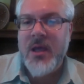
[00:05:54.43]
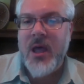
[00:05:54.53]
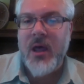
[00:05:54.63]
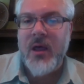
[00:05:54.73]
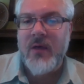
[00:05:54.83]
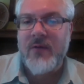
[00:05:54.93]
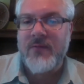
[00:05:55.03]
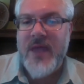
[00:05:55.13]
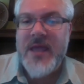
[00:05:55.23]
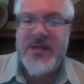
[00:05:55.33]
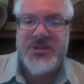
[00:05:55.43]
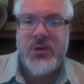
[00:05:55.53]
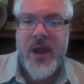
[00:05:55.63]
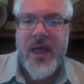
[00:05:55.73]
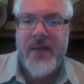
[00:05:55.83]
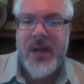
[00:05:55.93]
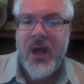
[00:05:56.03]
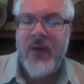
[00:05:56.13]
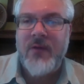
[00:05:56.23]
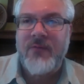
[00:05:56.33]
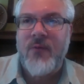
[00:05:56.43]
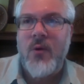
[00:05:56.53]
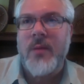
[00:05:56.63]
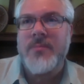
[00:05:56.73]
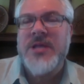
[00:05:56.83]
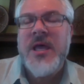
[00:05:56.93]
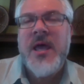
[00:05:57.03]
of Instagram and other forms.